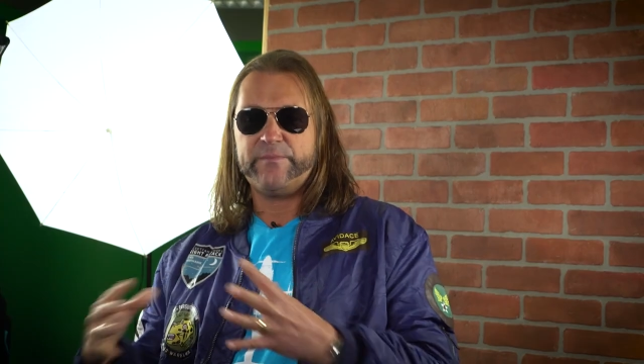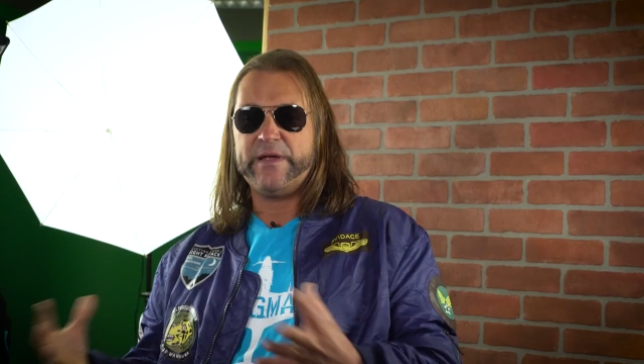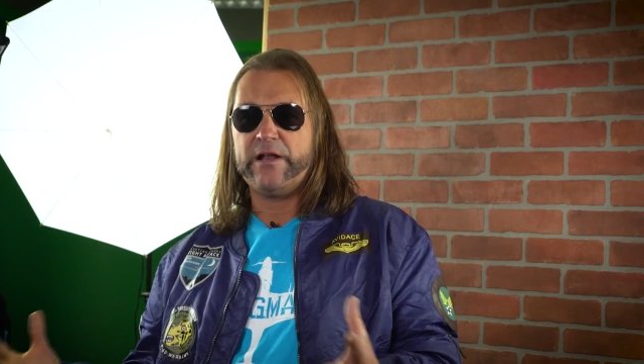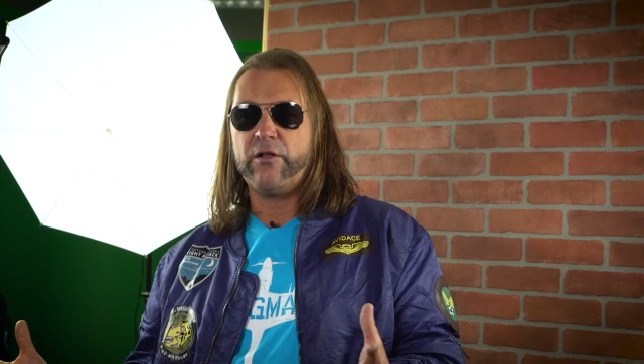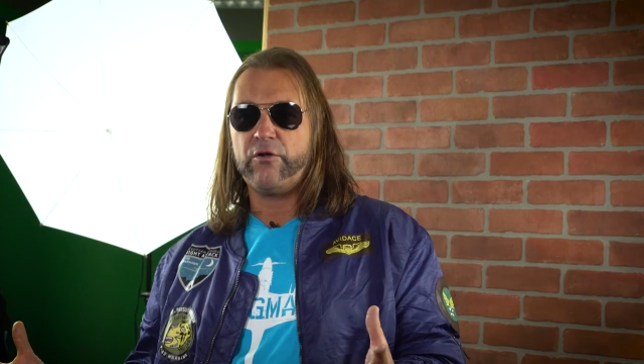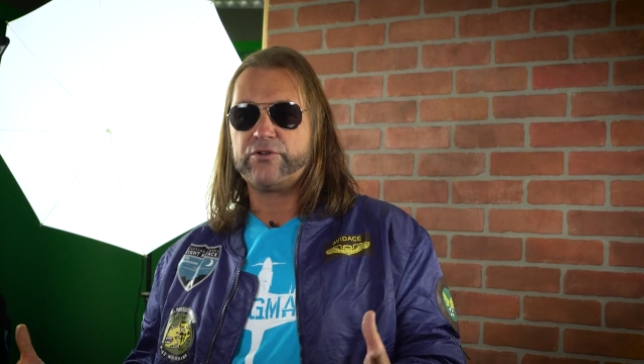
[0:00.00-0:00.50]
going to
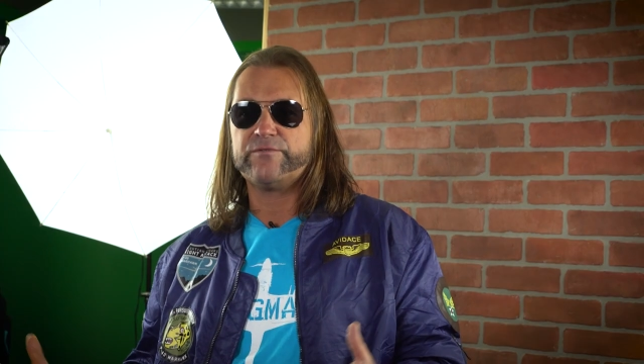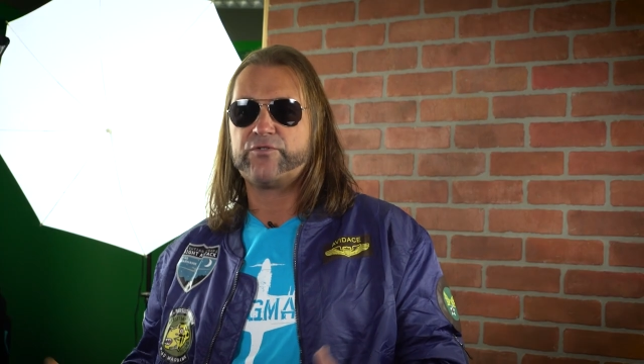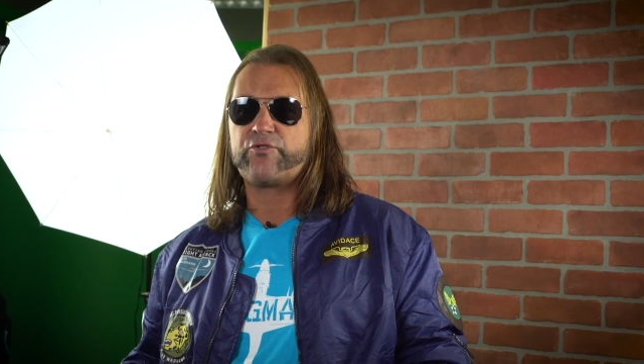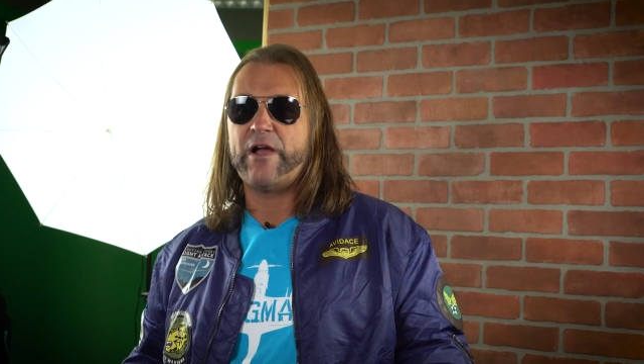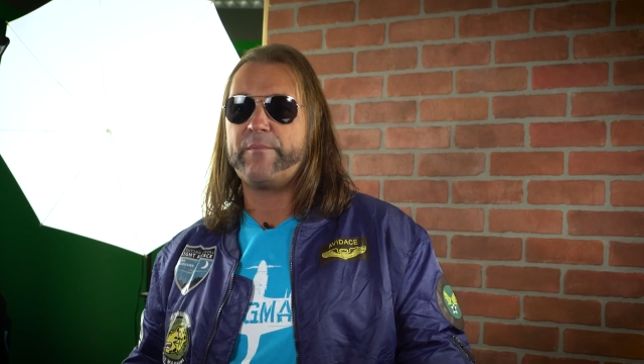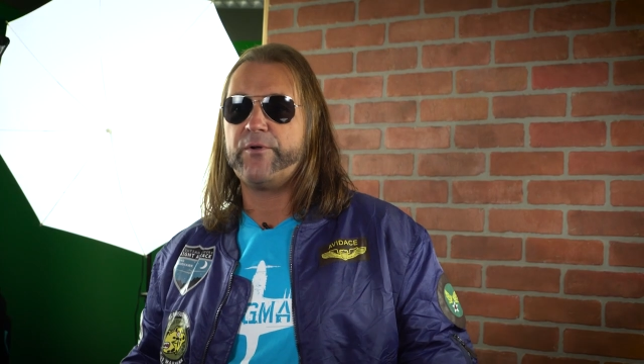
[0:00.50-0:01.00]
be a lot of
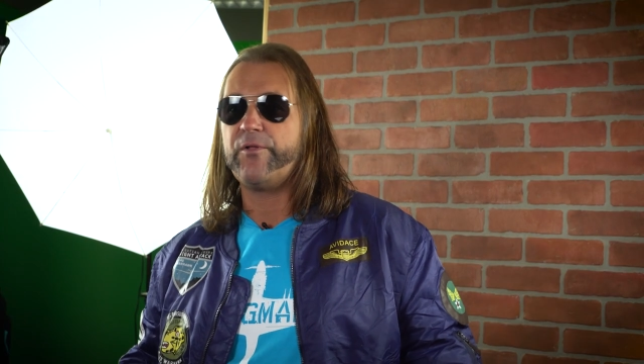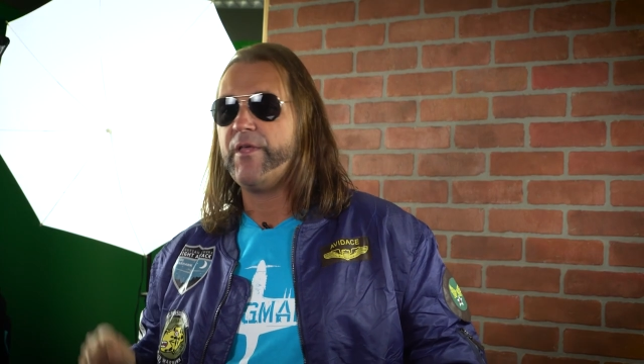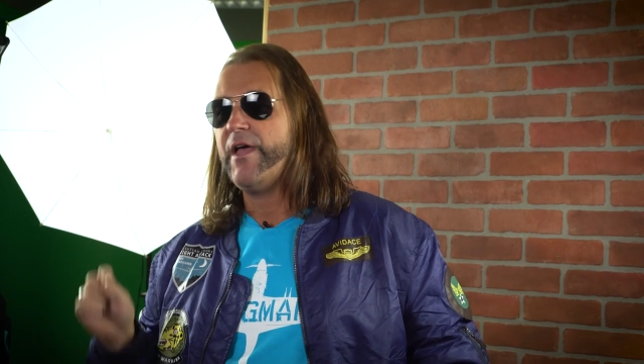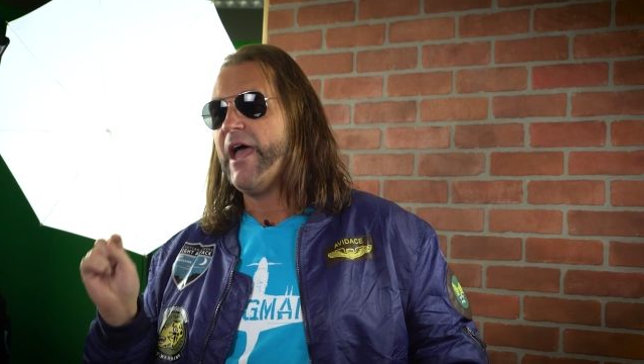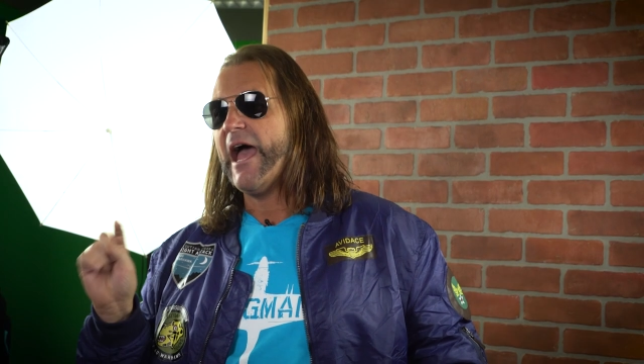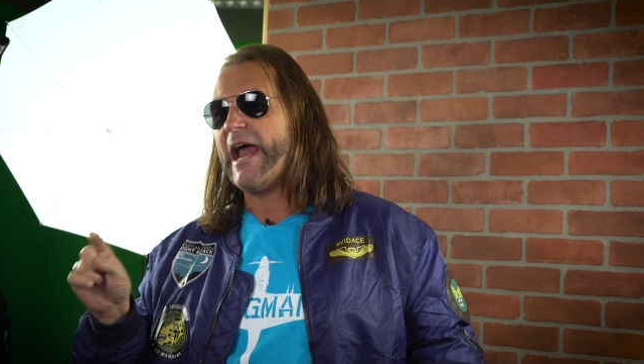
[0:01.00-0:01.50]
shrapnel.
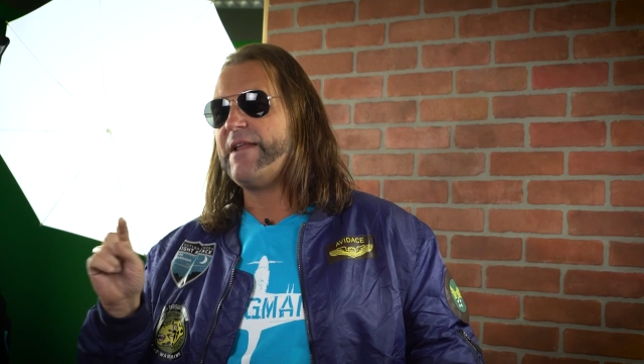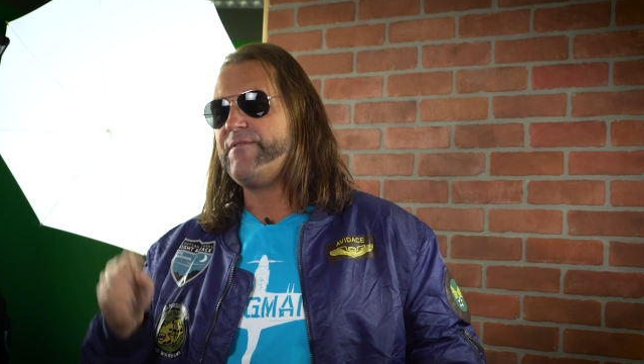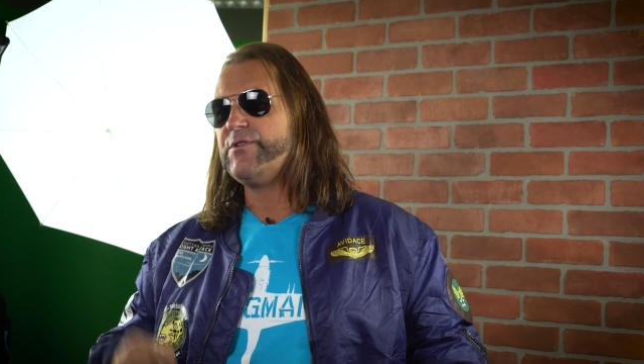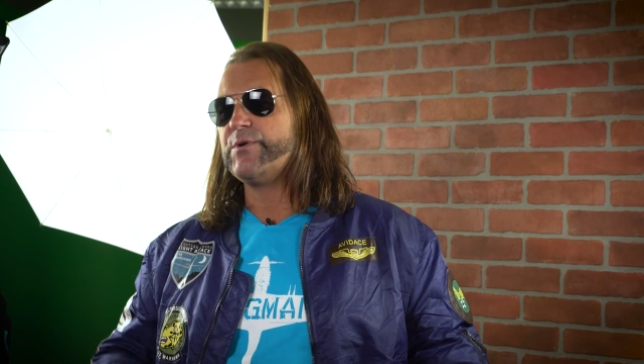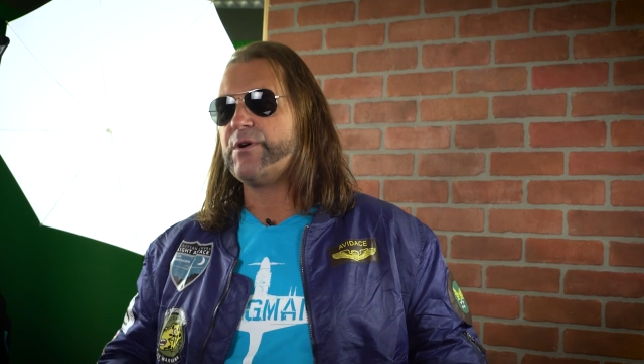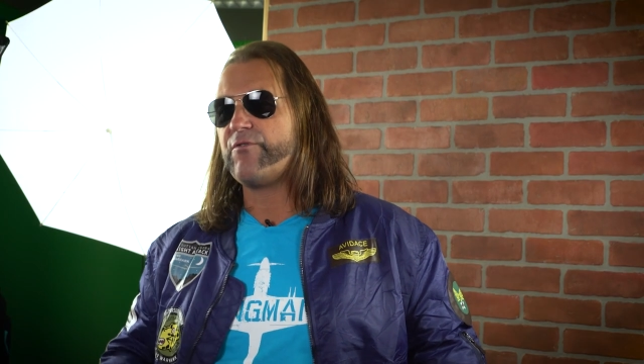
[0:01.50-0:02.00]
And
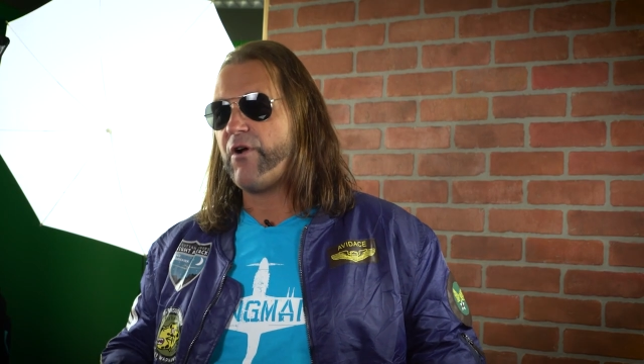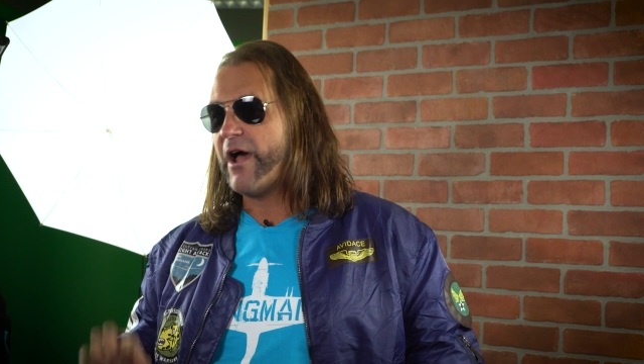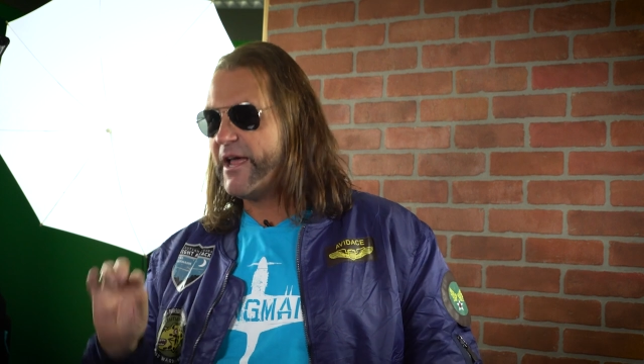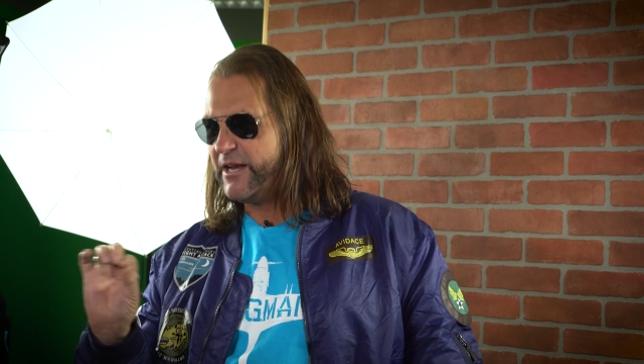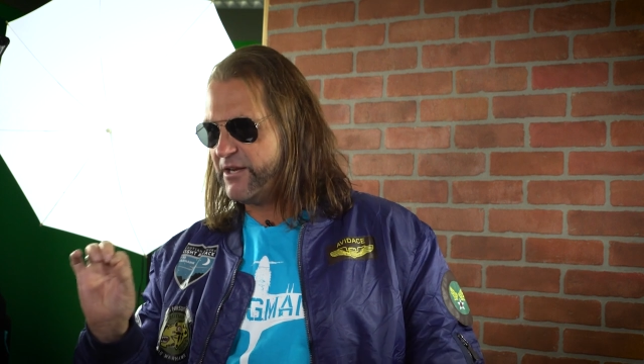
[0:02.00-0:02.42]
if you do it right,